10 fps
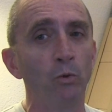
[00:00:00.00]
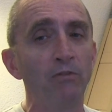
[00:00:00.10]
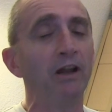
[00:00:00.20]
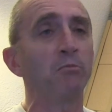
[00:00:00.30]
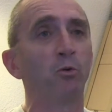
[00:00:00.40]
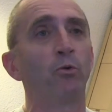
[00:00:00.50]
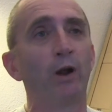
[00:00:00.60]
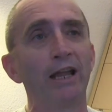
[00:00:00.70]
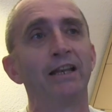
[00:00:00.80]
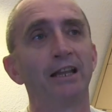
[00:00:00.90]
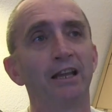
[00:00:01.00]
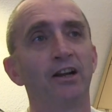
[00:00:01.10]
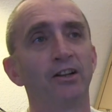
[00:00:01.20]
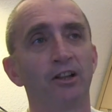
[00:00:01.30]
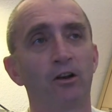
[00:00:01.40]
we've had more rain
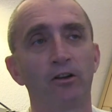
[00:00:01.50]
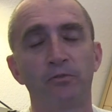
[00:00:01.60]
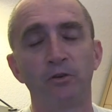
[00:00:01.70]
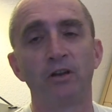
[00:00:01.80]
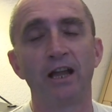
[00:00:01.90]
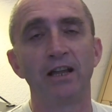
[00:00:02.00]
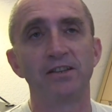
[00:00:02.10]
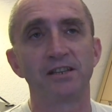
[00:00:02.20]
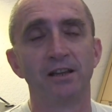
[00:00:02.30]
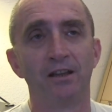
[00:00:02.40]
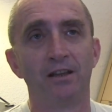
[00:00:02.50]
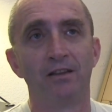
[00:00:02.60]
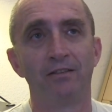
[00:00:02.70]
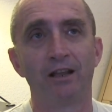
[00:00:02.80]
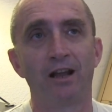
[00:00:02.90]
here in the last few days
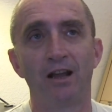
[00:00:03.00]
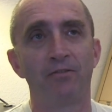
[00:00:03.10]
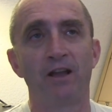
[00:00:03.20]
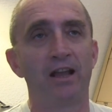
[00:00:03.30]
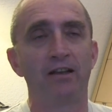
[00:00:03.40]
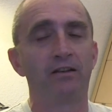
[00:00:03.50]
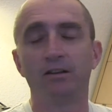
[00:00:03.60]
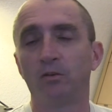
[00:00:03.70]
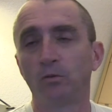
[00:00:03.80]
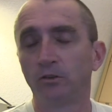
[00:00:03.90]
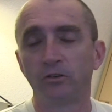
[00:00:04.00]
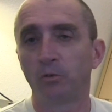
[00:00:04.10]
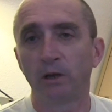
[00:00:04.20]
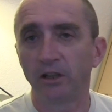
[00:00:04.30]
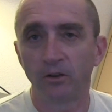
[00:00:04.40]
than I've had in all
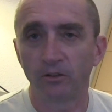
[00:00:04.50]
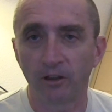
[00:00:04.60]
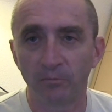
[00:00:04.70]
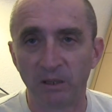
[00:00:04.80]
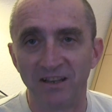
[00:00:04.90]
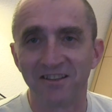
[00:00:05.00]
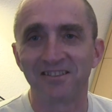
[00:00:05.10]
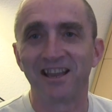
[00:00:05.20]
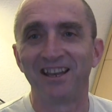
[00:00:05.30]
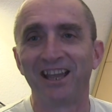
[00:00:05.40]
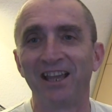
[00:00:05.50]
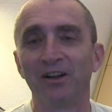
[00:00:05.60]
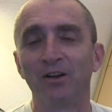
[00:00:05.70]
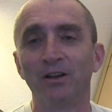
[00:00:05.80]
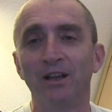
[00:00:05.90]
twenty years I've been in San
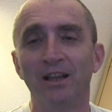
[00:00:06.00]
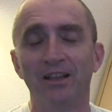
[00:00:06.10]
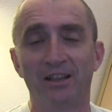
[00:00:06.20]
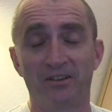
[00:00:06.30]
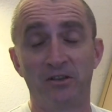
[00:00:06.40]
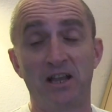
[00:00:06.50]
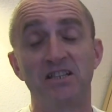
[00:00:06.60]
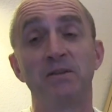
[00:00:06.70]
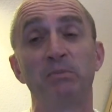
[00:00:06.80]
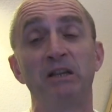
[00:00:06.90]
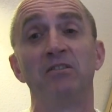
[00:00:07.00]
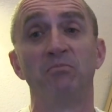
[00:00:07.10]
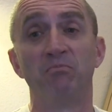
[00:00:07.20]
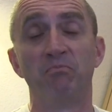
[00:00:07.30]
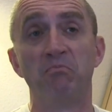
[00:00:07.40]
Diego, and it's actually
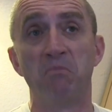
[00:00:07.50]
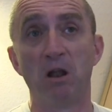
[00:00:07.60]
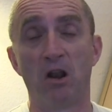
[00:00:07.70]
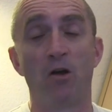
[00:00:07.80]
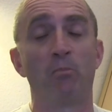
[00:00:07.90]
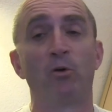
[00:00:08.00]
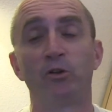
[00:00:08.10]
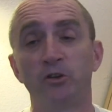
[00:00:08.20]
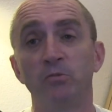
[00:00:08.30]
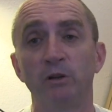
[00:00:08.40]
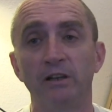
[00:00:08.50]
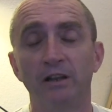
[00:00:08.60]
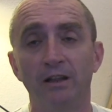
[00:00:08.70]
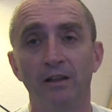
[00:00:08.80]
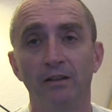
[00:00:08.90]
been a lot more
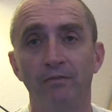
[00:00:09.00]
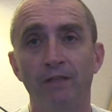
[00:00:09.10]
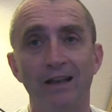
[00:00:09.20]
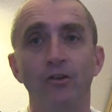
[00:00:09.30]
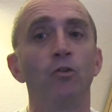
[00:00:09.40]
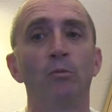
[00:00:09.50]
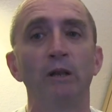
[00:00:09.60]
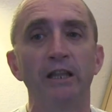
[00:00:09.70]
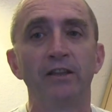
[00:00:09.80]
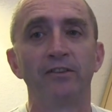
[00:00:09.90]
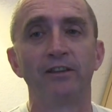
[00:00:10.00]
humid than it normally